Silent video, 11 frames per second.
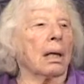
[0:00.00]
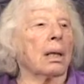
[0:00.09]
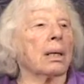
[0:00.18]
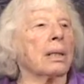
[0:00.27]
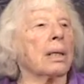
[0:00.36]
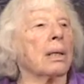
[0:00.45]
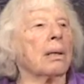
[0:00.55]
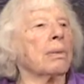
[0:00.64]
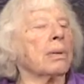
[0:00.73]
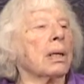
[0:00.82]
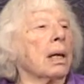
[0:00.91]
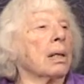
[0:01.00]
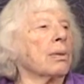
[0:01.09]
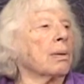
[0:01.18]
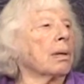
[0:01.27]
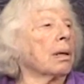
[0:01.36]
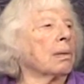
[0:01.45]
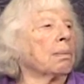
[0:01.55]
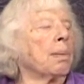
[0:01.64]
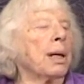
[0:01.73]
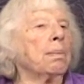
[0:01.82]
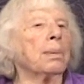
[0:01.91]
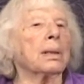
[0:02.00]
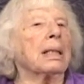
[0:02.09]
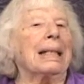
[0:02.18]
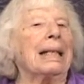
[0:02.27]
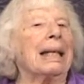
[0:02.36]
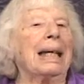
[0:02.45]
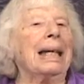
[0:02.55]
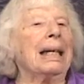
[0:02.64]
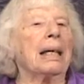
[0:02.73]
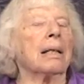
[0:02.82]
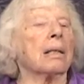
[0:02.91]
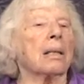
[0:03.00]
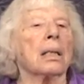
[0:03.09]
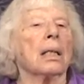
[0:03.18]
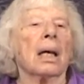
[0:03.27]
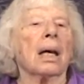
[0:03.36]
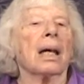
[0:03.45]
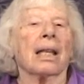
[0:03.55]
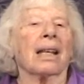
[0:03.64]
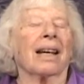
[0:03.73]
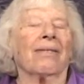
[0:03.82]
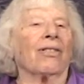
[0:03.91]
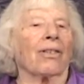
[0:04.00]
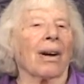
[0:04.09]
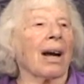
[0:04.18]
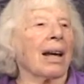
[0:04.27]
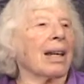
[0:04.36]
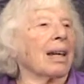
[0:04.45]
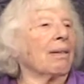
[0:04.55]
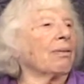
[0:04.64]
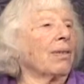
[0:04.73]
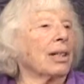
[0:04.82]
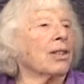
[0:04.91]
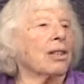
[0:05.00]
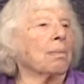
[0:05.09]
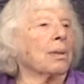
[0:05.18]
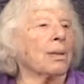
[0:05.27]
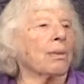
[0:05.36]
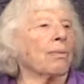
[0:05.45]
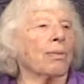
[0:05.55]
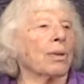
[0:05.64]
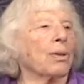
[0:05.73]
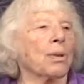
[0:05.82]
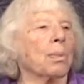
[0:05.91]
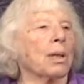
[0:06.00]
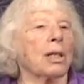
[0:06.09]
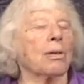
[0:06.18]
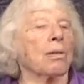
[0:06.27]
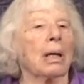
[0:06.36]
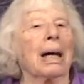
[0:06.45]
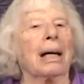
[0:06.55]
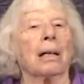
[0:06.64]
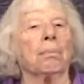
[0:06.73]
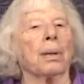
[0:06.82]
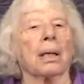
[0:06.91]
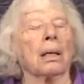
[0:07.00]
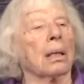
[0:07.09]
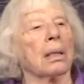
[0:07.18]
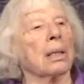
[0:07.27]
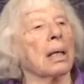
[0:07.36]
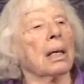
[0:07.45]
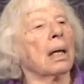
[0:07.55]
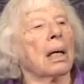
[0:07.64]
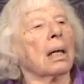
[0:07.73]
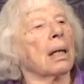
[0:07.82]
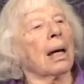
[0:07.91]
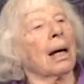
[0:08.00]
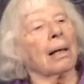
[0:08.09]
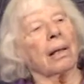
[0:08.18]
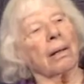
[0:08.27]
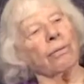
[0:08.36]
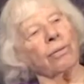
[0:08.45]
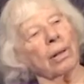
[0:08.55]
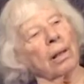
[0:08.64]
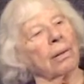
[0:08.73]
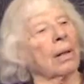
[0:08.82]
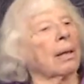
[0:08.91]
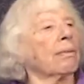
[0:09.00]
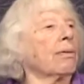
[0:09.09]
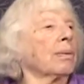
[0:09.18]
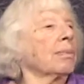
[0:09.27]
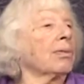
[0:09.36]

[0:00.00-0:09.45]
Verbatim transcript: And of course, in those days, you know, people didn't eat as the variety of vegetables and fruits we do now, because now they're flown in from